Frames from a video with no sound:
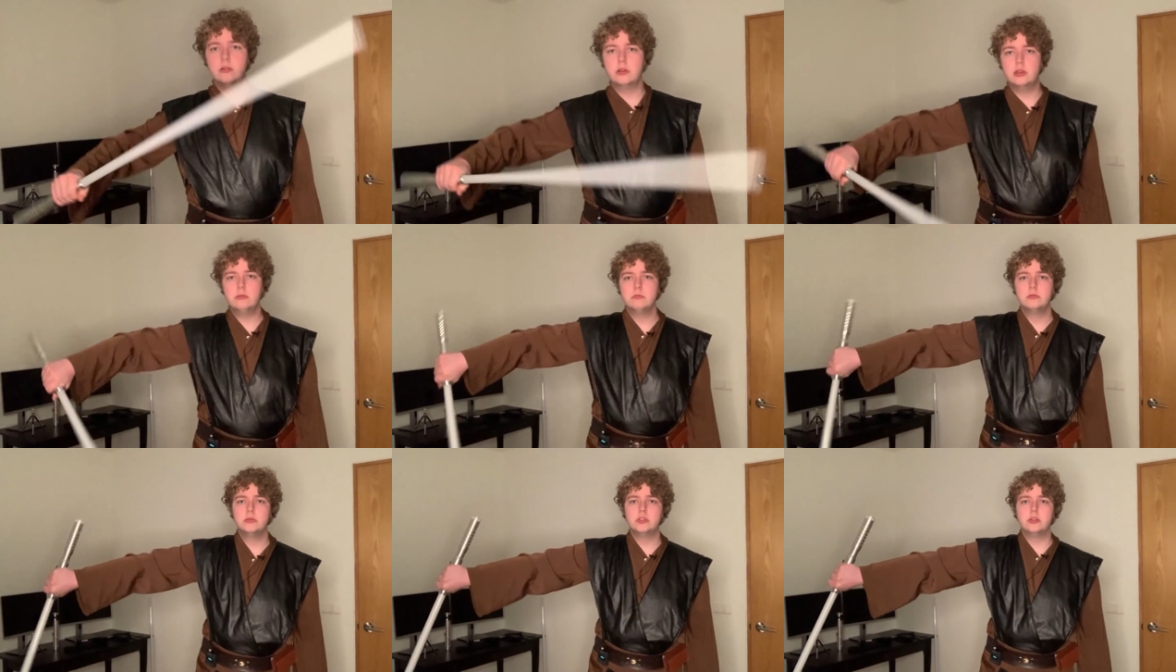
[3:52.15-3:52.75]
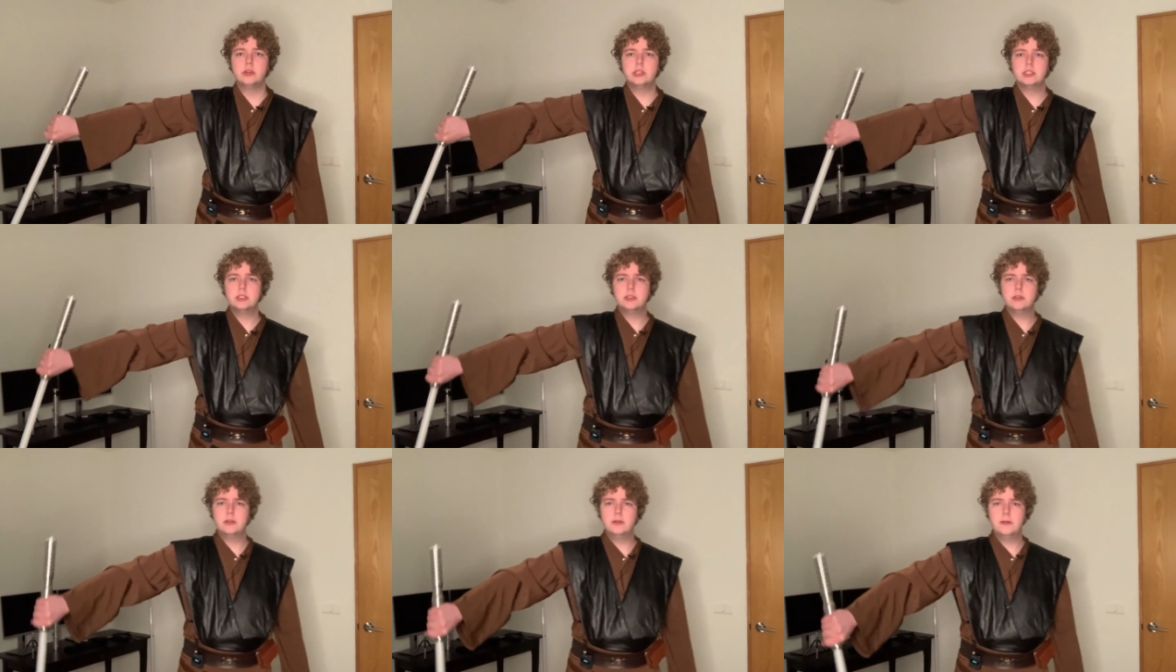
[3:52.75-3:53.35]
Okay, so
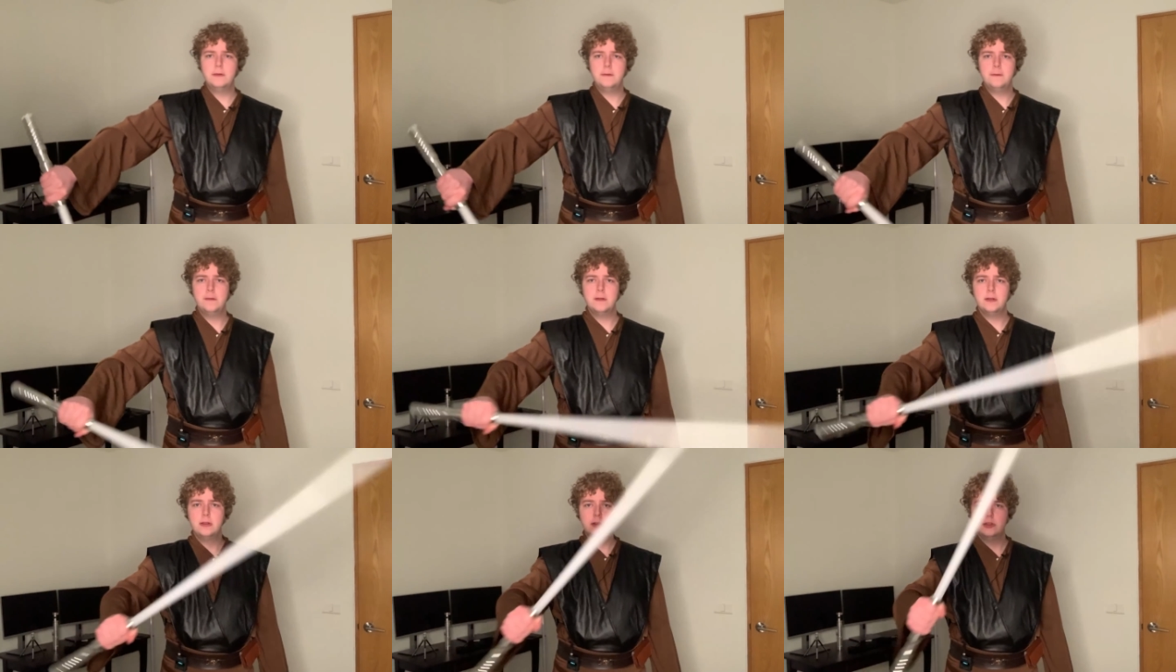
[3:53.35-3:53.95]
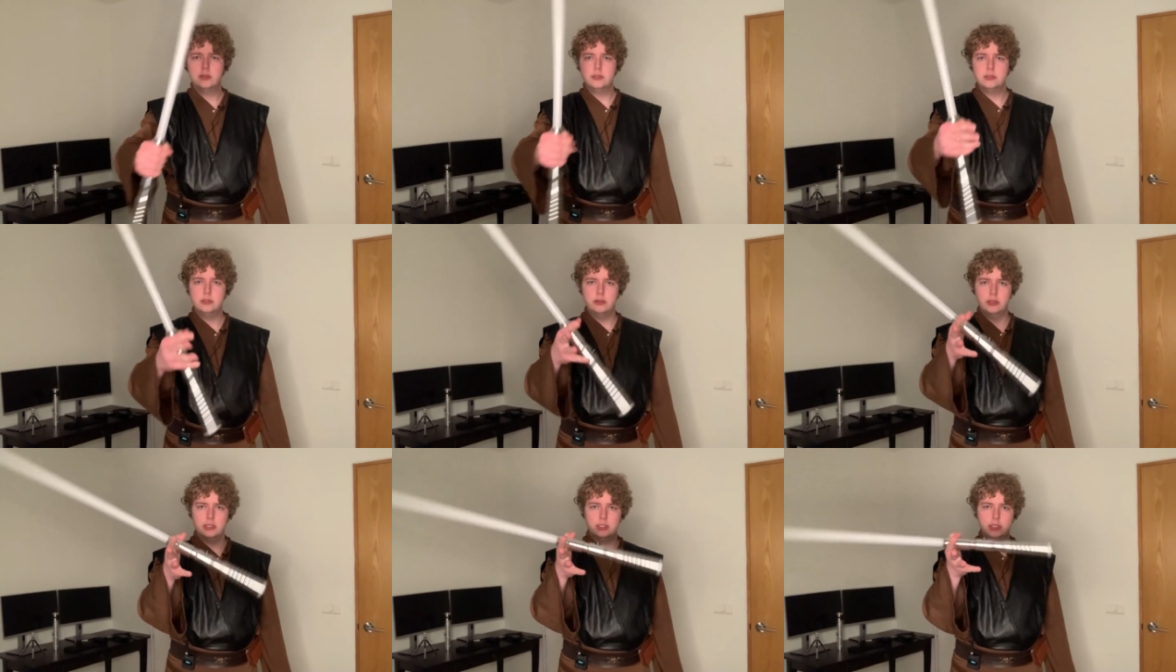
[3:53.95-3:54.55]
this
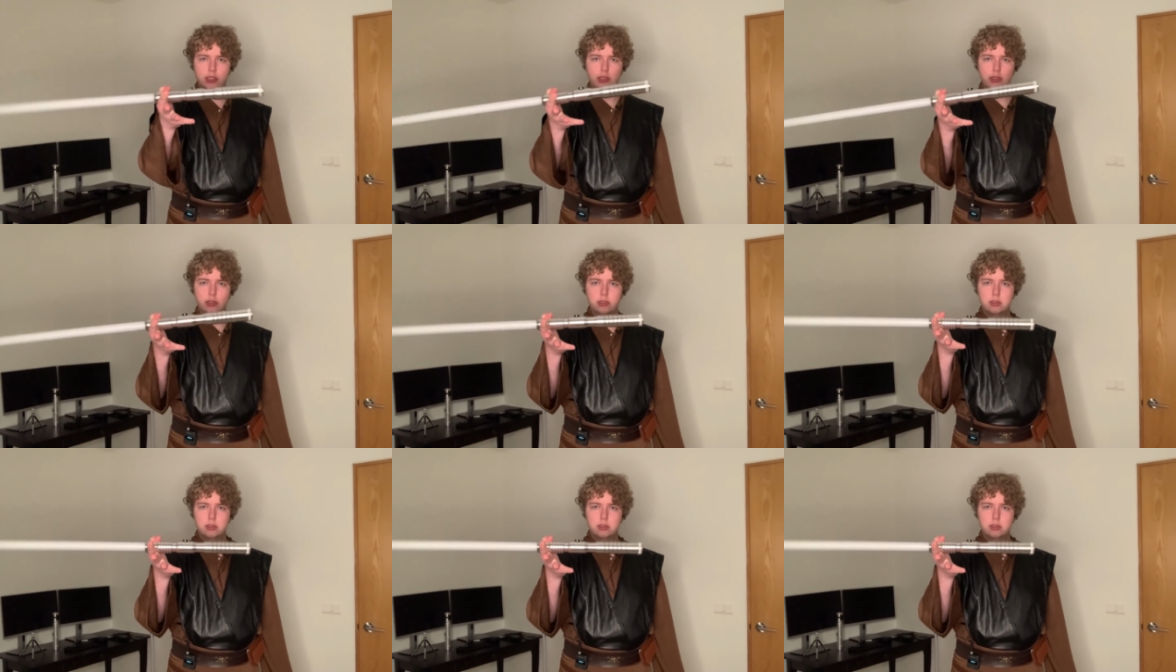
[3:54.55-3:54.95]
to this.